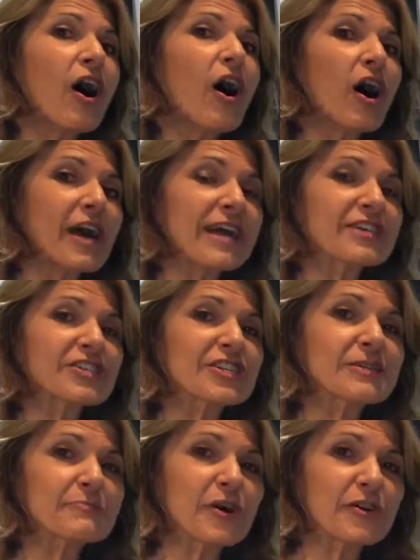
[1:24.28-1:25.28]
I
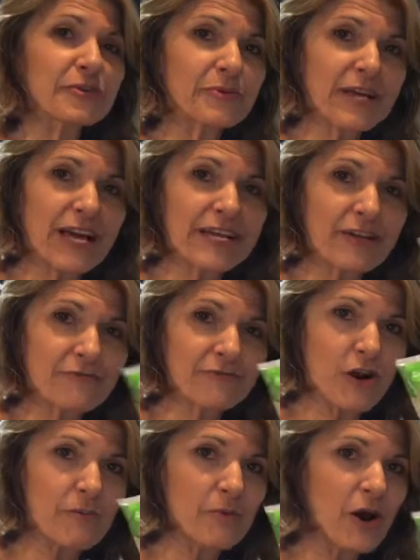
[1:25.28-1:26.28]
actually am going to, again, I've
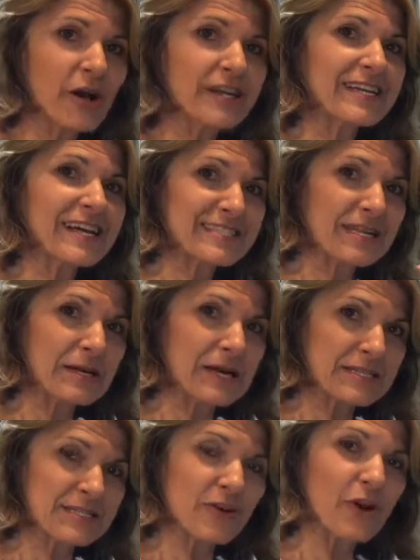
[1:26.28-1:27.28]
got mine as
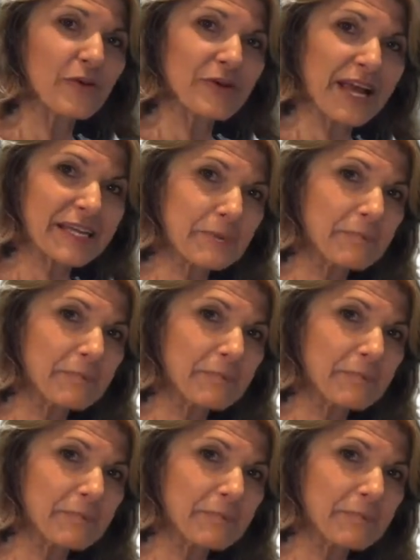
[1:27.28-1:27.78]
a coriander